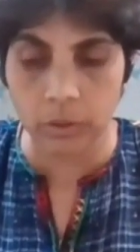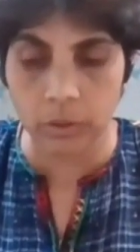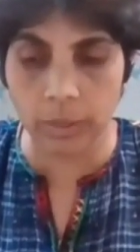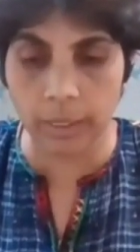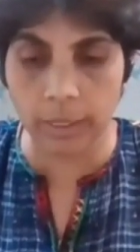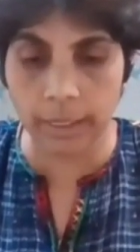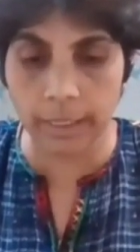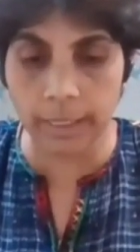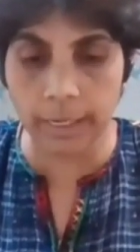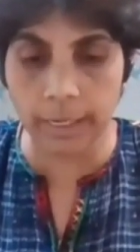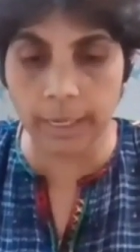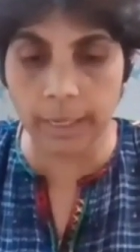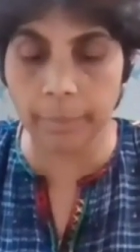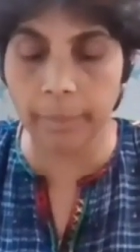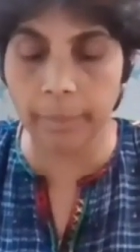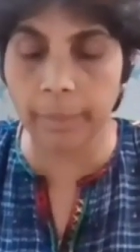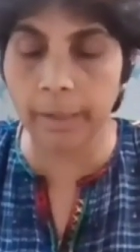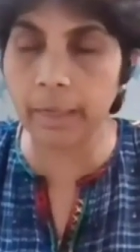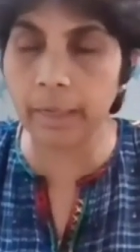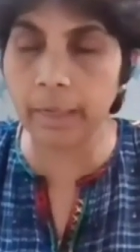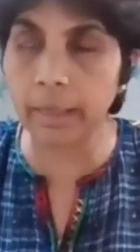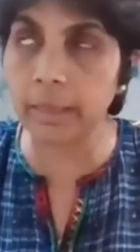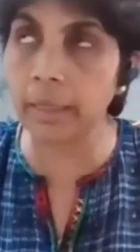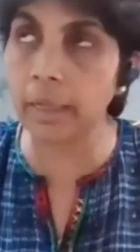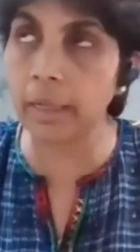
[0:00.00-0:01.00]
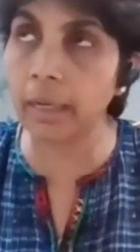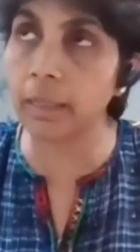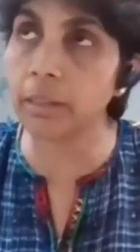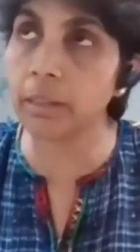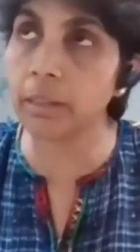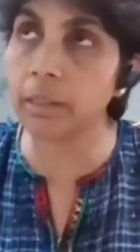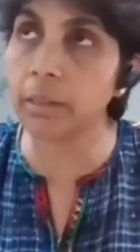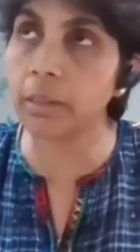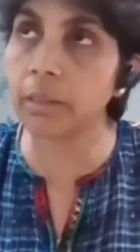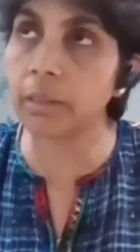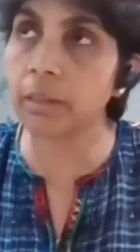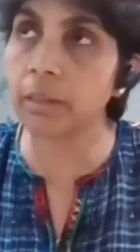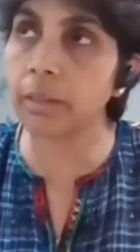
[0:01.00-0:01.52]
So I came back
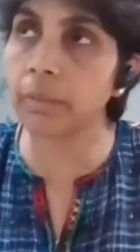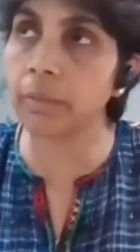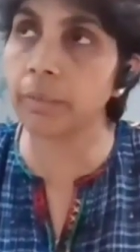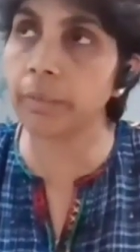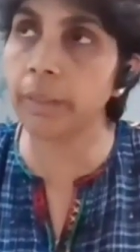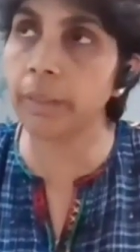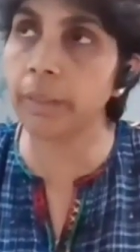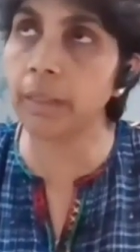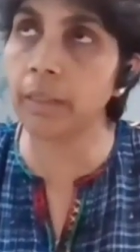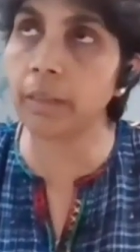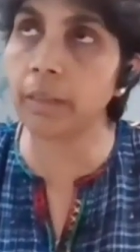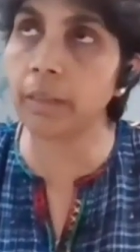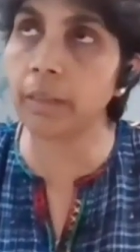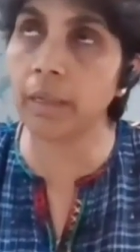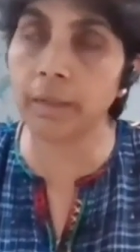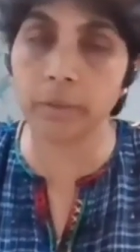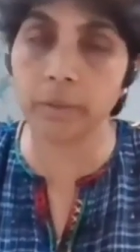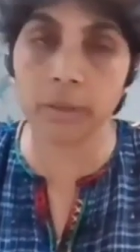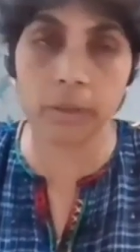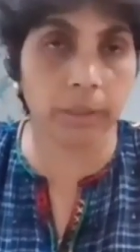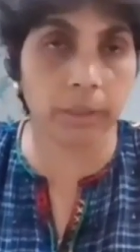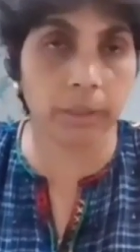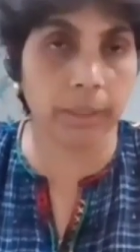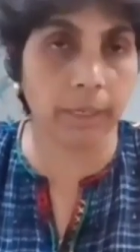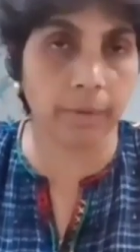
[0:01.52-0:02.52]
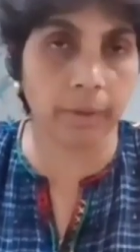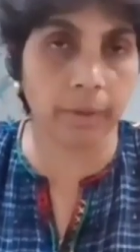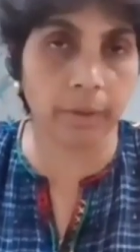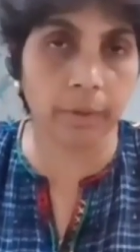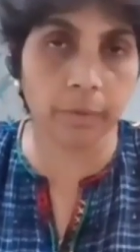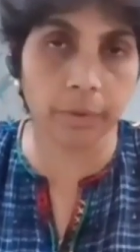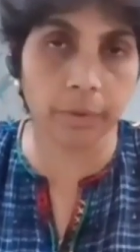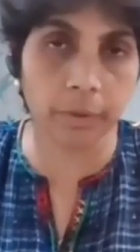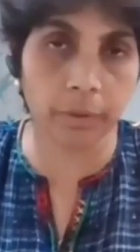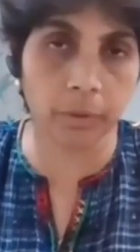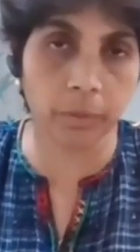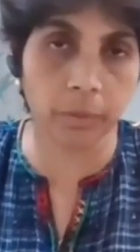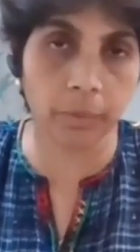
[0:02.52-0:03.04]
last week. I was
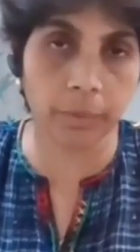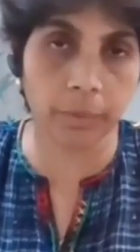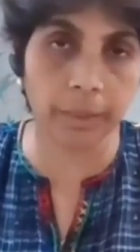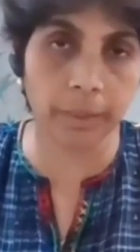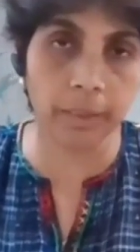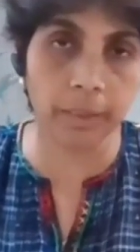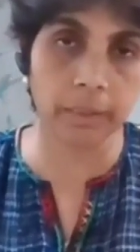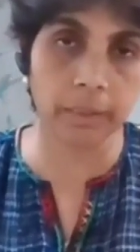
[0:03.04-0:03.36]
traveling for 2